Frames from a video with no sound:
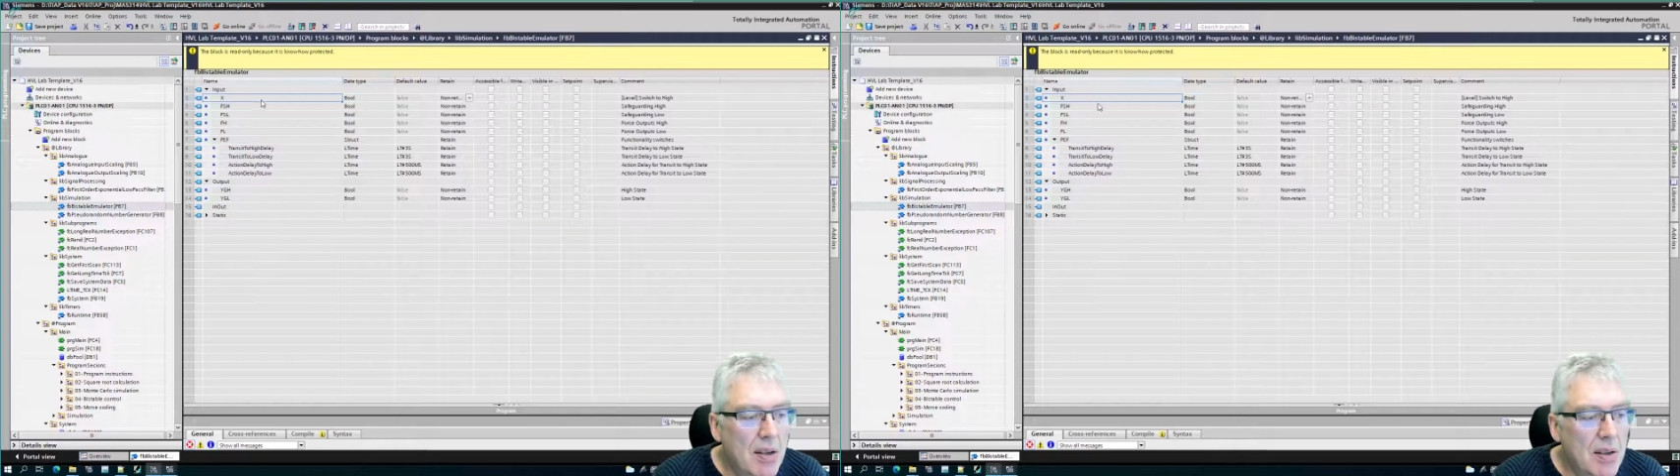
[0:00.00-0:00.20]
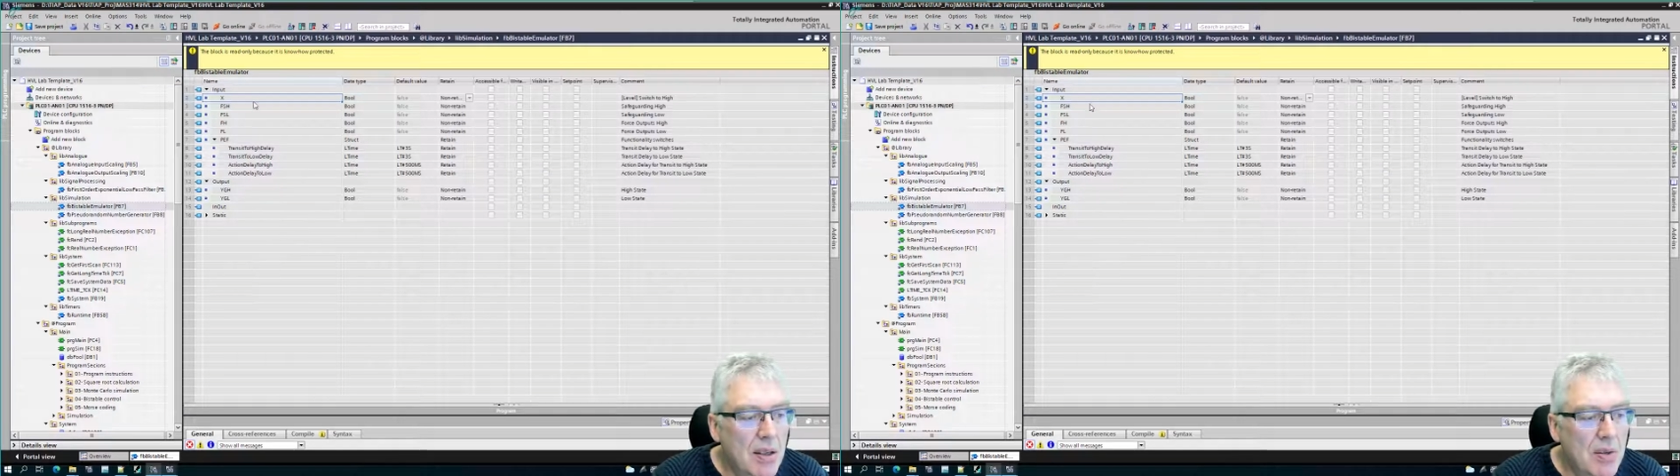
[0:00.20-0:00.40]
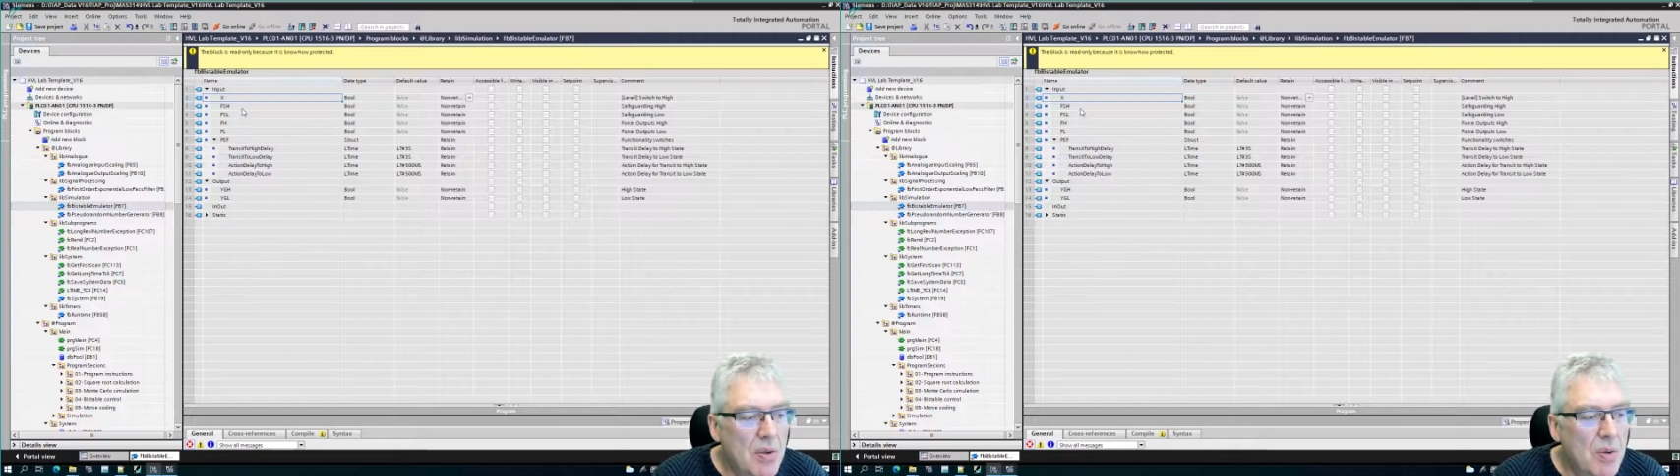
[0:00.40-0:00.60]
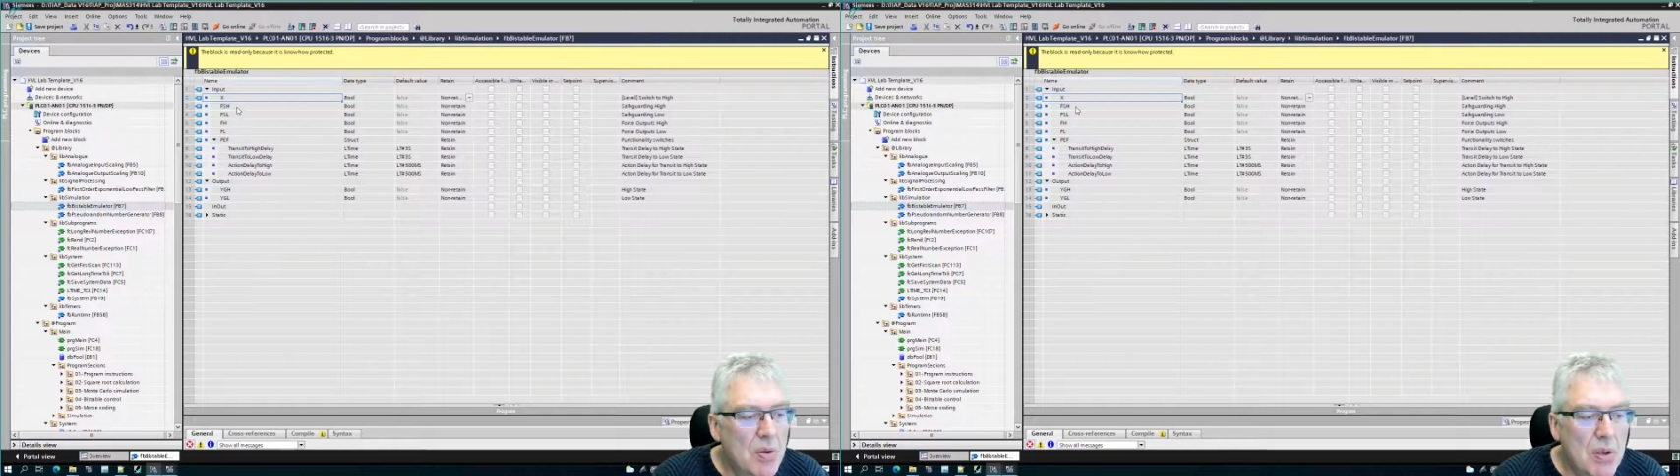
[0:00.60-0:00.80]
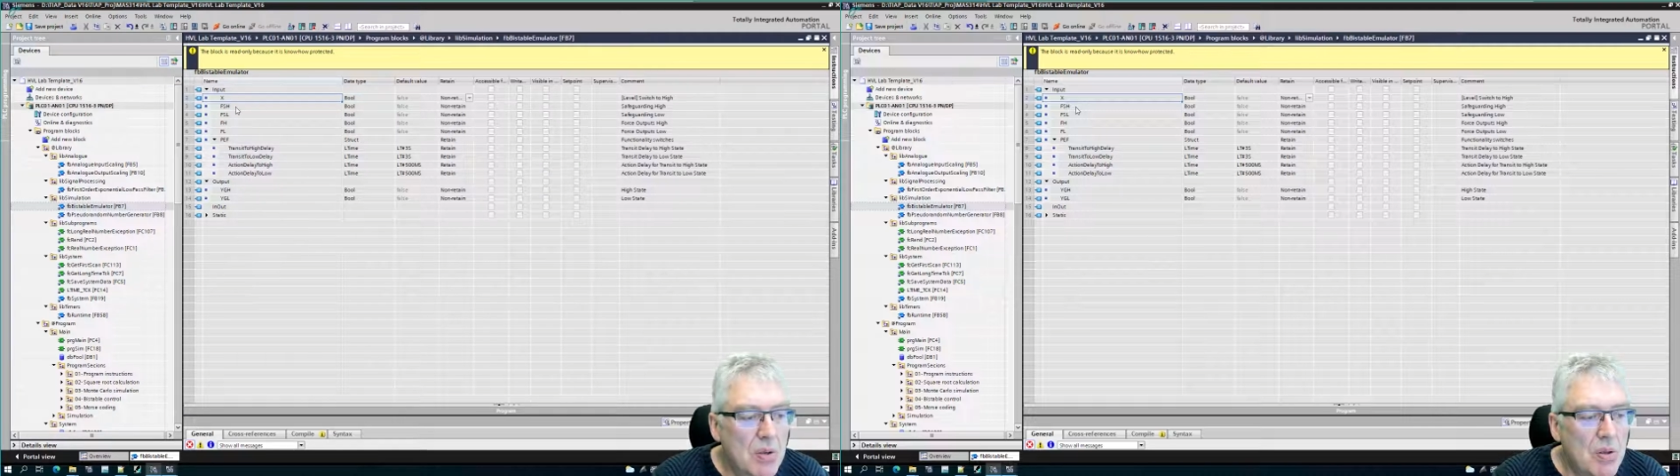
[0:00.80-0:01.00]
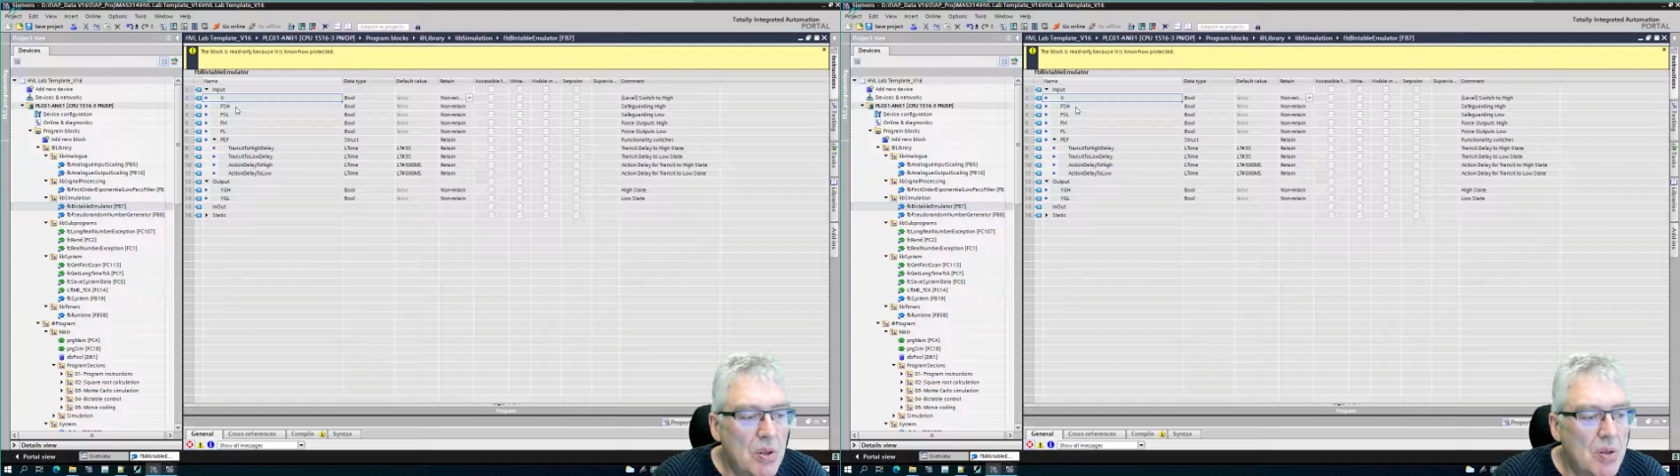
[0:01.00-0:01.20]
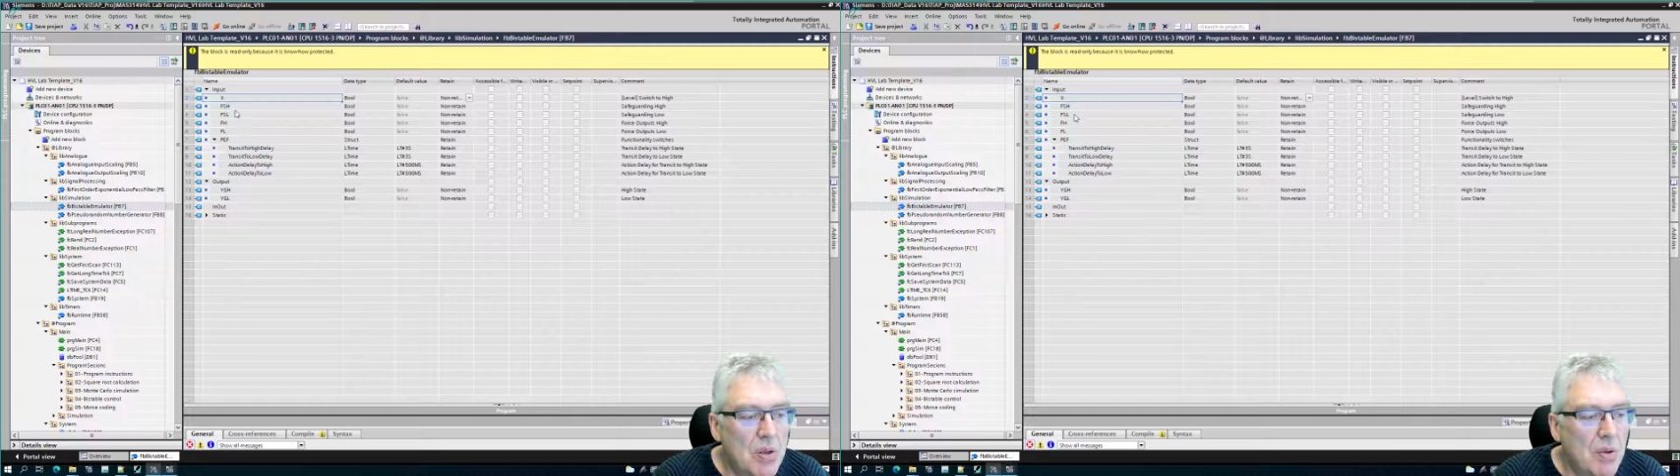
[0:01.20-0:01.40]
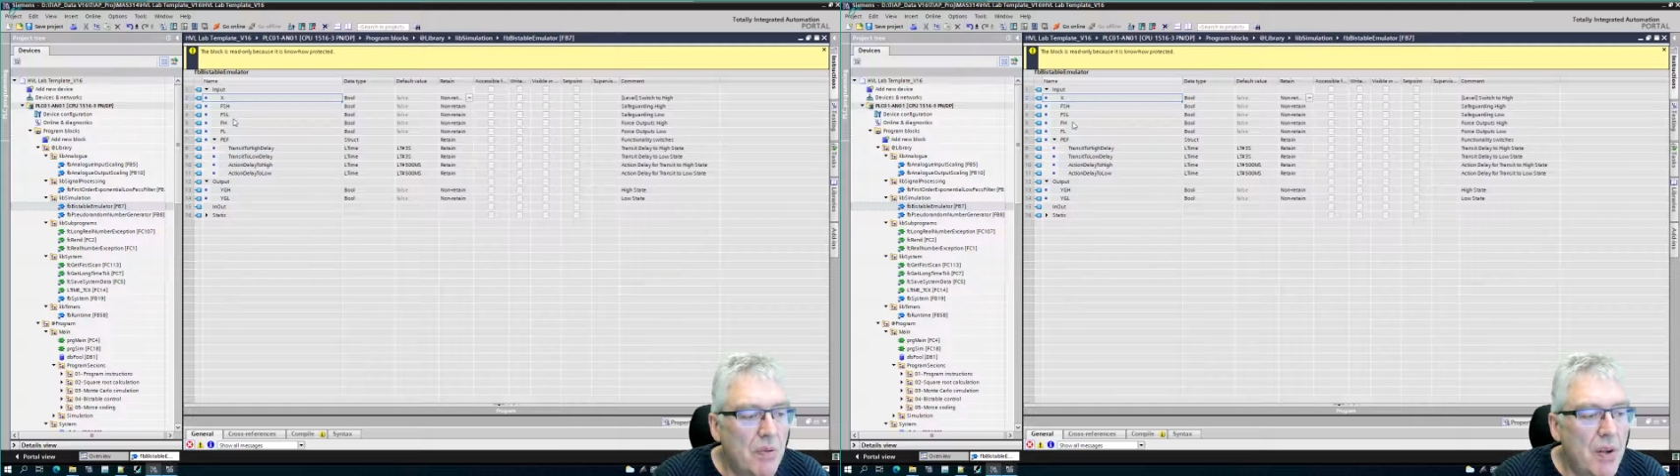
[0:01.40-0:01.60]
they are used just
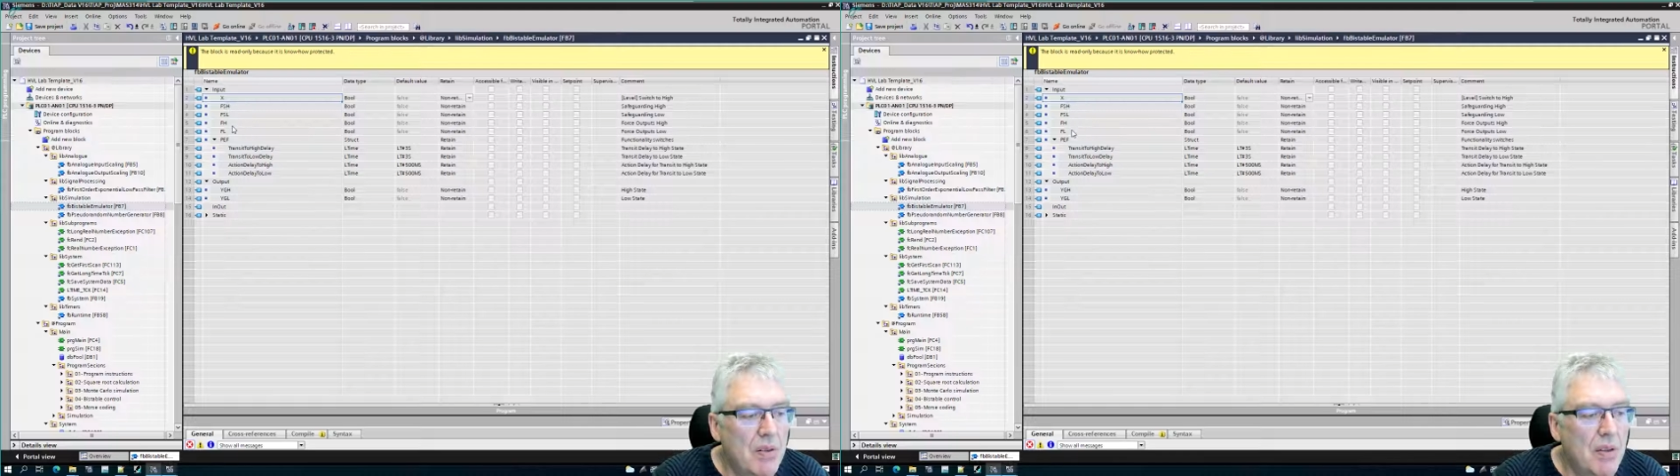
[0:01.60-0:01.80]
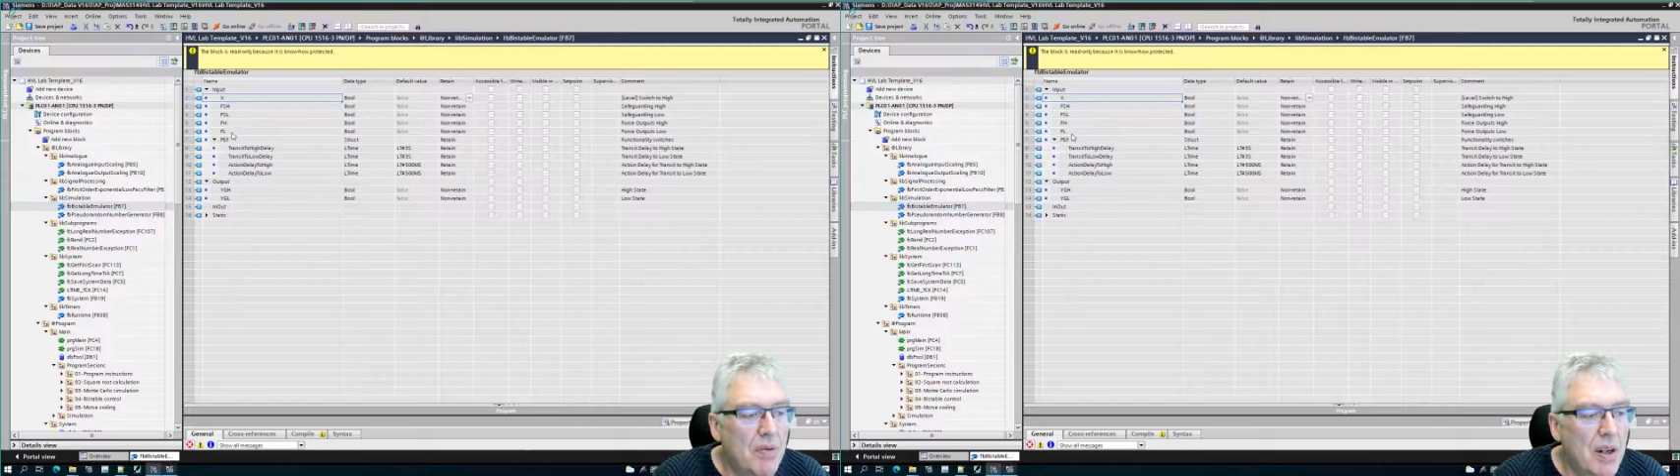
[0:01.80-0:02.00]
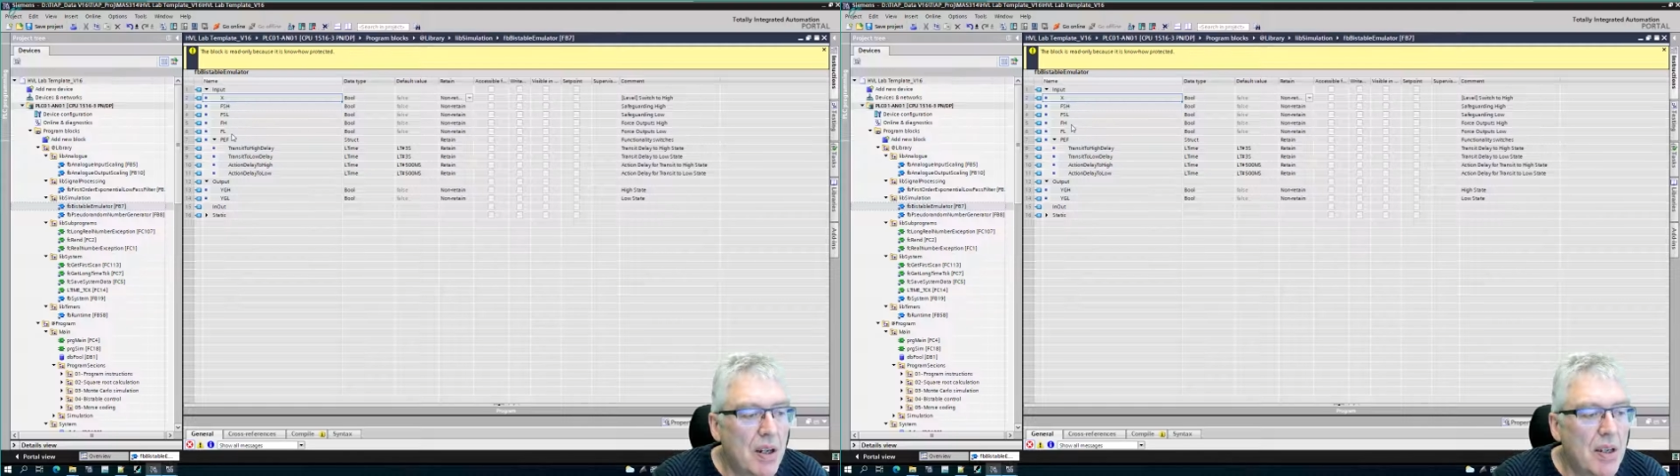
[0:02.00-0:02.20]
to verify